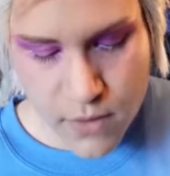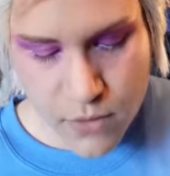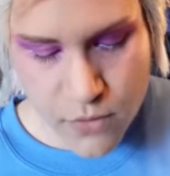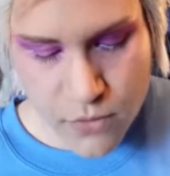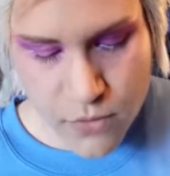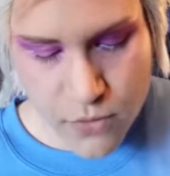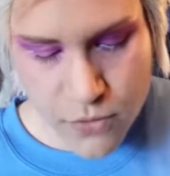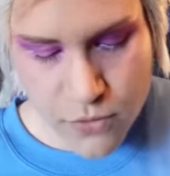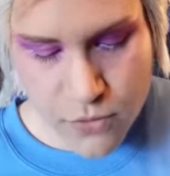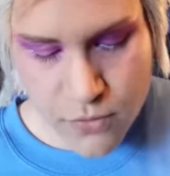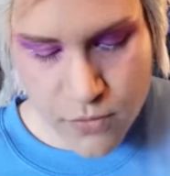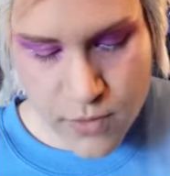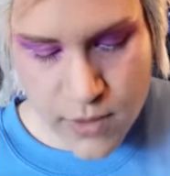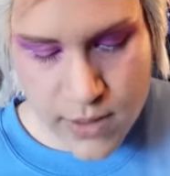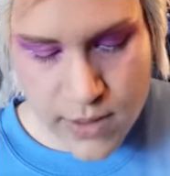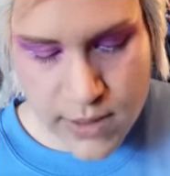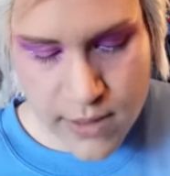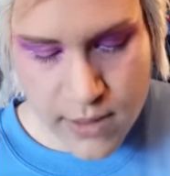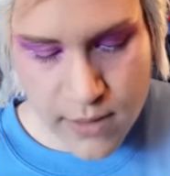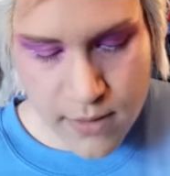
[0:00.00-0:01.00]

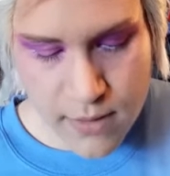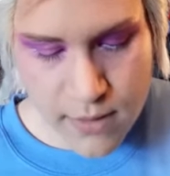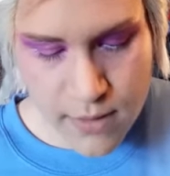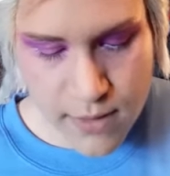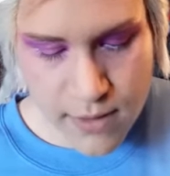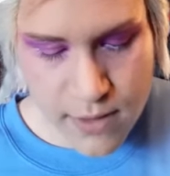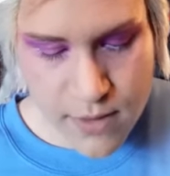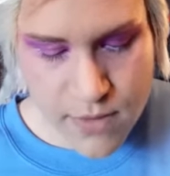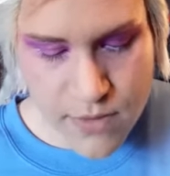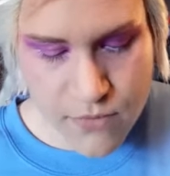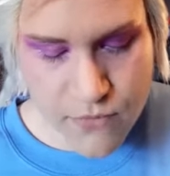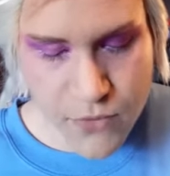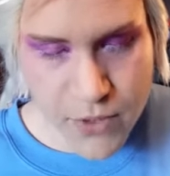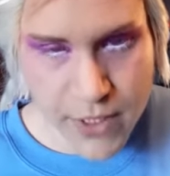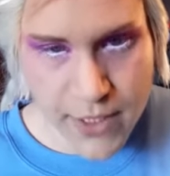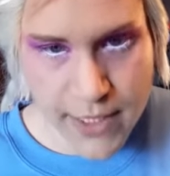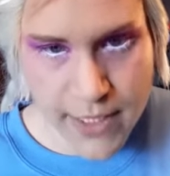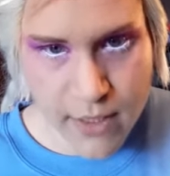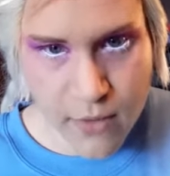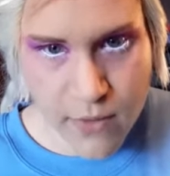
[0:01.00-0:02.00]
Currently, as of right
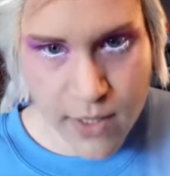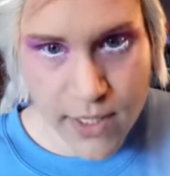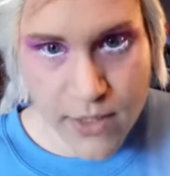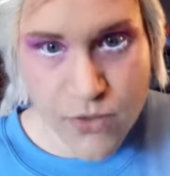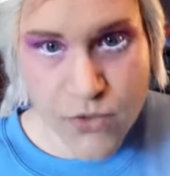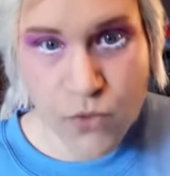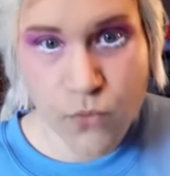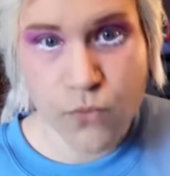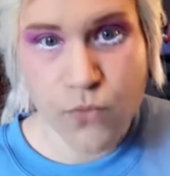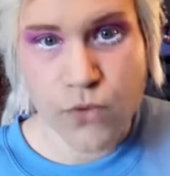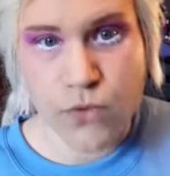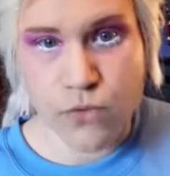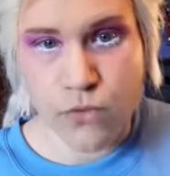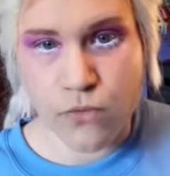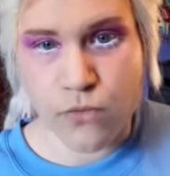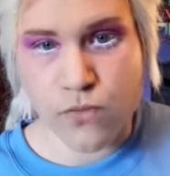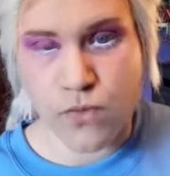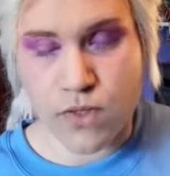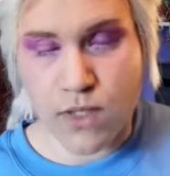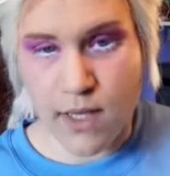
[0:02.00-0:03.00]
now, I don't
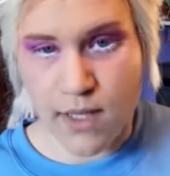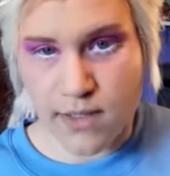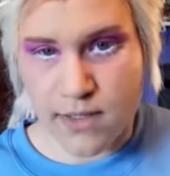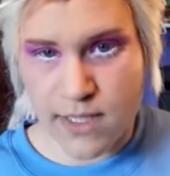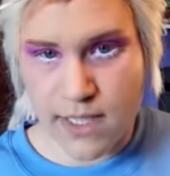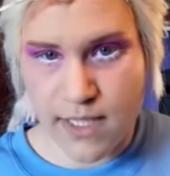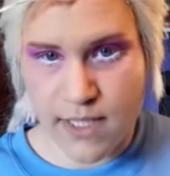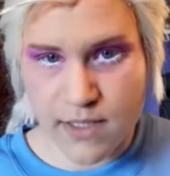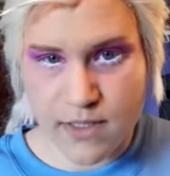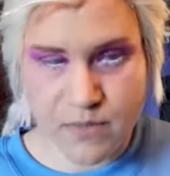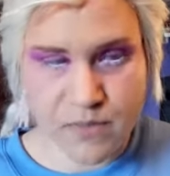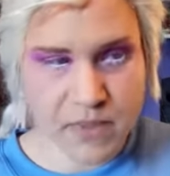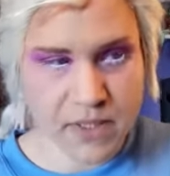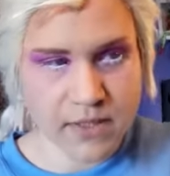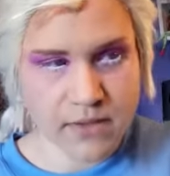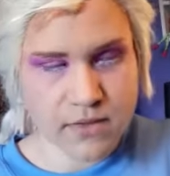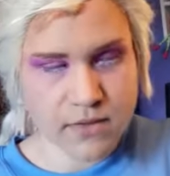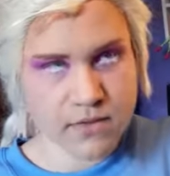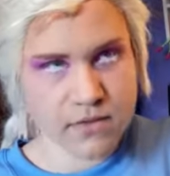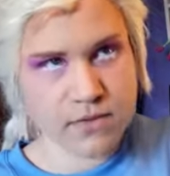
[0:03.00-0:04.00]
use contacts
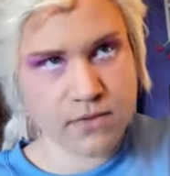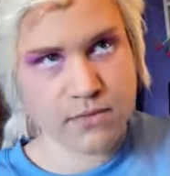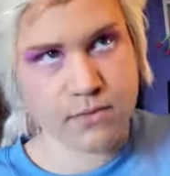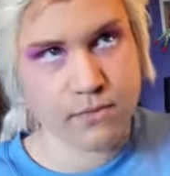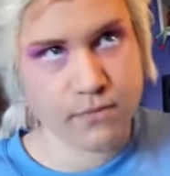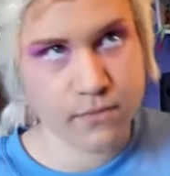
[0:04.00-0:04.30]
because